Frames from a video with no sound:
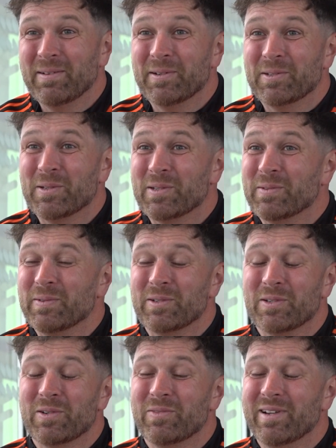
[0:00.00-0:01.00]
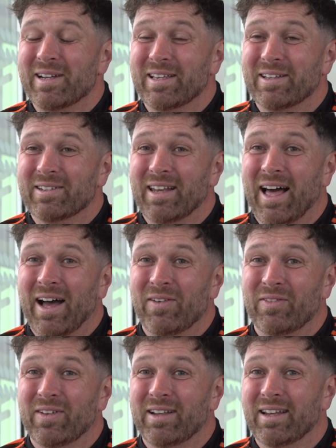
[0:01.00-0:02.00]
which was a really good
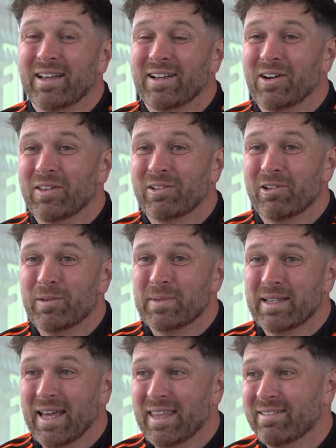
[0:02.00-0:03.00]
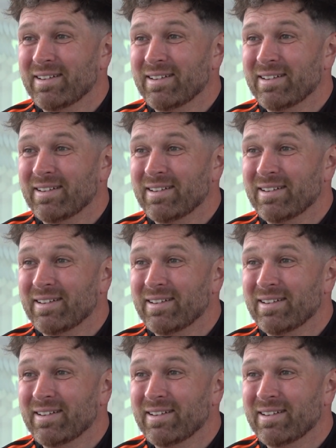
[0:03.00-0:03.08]
laugh, and got the group together.